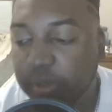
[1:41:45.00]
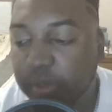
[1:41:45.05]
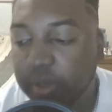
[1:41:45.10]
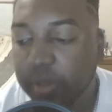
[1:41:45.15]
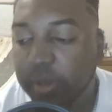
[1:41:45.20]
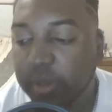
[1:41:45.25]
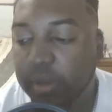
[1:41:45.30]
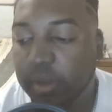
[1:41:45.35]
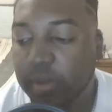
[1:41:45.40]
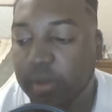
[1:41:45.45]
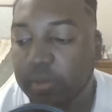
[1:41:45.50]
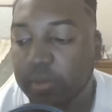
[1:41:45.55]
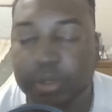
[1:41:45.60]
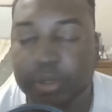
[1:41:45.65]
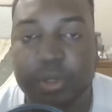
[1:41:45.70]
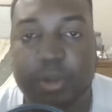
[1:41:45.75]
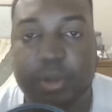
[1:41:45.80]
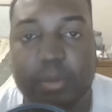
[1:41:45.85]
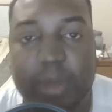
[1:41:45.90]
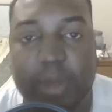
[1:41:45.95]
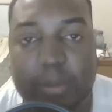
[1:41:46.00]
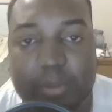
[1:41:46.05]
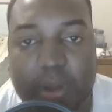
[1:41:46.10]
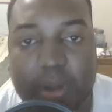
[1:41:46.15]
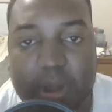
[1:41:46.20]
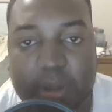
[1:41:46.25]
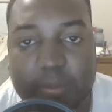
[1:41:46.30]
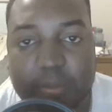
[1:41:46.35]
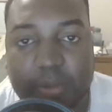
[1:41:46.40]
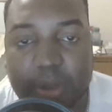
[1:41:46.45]
I'm working on my
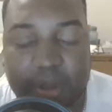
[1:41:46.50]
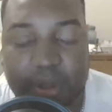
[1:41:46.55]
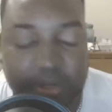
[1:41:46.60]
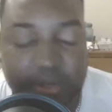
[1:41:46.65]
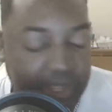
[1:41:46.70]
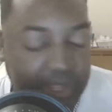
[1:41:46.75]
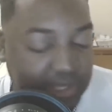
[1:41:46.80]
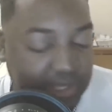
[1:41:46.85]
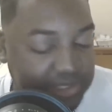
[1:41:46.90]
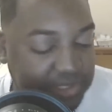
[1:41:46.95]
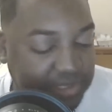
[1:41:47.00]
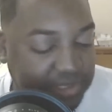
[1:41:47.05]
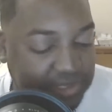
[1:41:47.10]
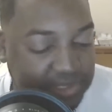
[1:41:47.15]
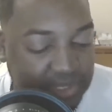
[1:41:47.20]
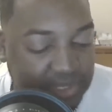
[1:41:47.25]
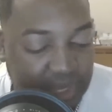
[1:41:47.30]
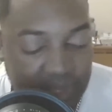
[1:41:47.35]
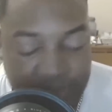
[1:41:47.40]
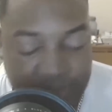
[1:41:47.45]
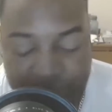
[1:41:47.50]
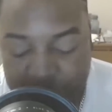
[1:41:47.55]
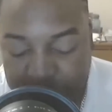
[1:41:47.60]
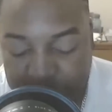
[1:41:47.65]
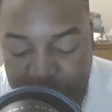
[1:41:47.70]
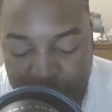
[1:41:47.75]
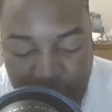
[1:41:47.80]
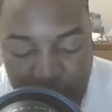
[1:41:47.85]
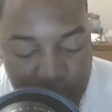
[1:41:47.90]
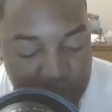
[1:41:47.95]
broadcast at the side,
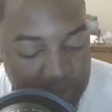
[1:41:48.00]
too.